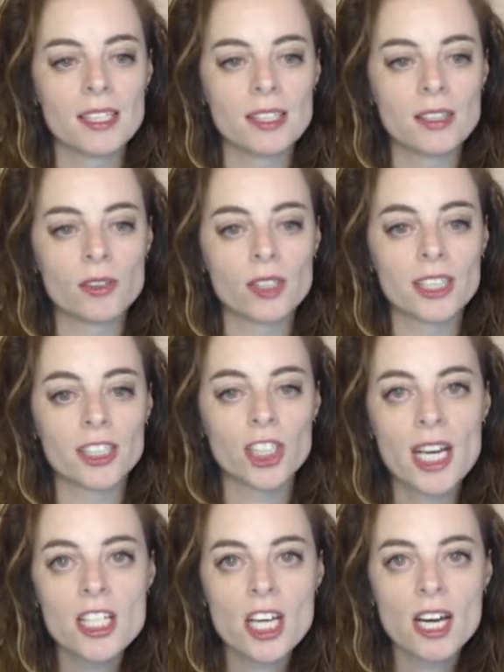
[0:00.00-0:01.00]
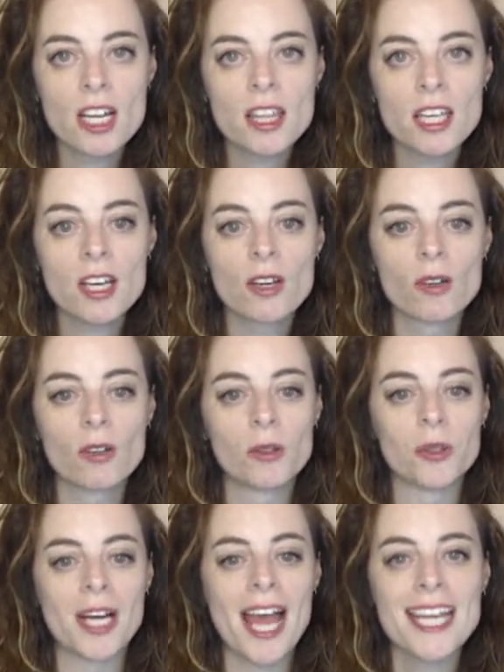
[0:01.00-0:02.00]
or change anything
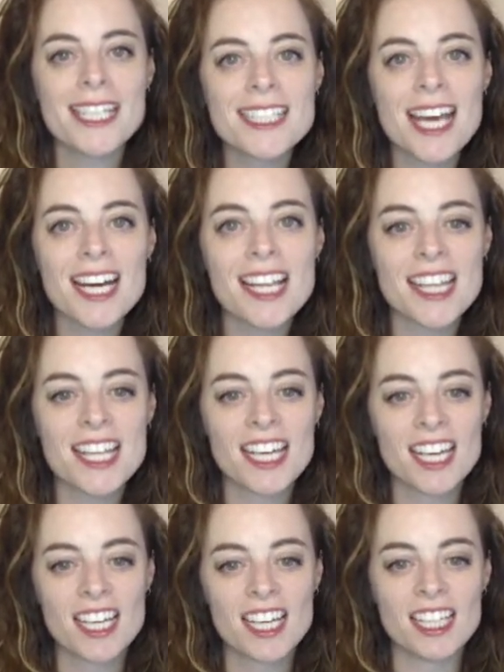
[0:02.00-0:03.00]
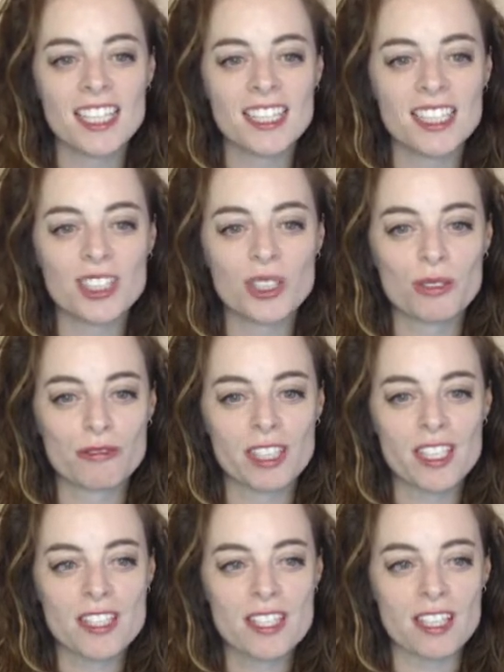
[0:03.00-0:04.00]
or edit anything in these two
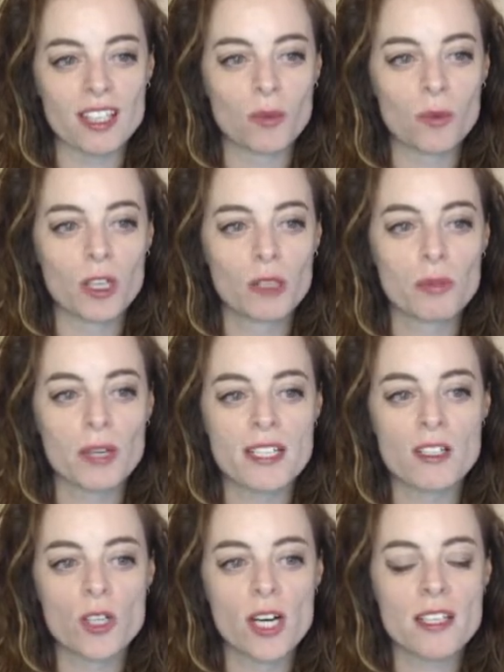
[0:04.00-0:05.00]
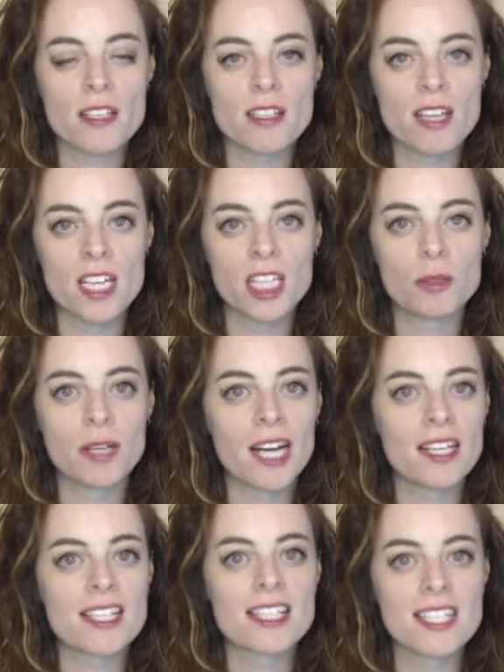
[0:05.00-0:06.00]
fields here. WordPress address and site
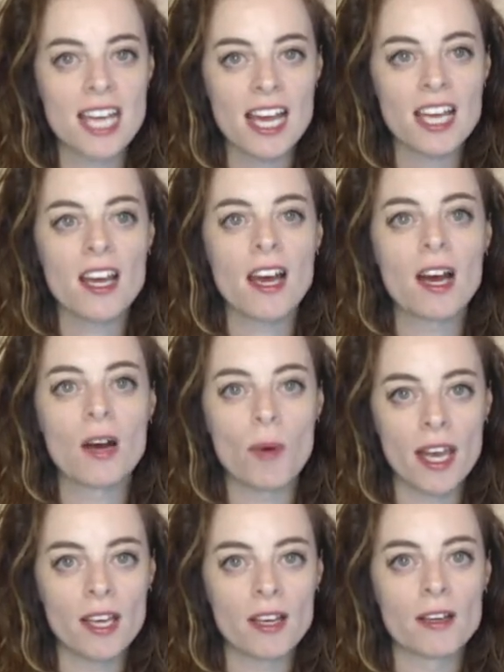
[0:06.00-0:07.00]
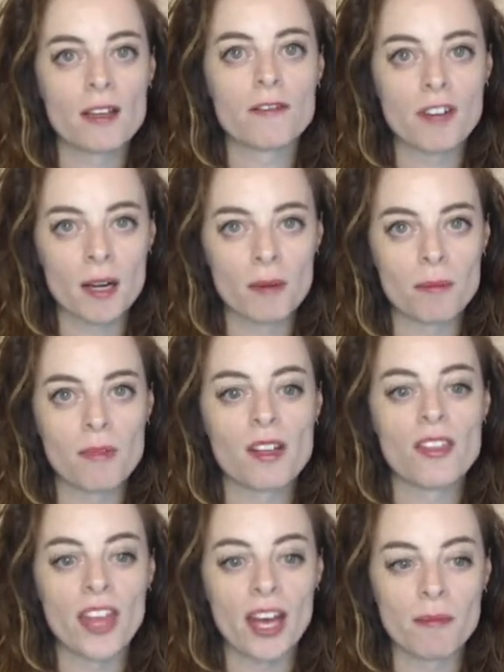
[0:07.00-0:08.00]
URL, stay away from
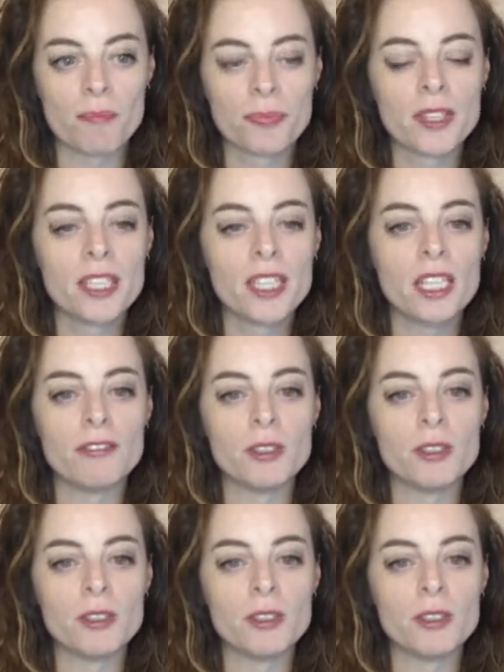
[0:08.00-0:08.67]
them. If you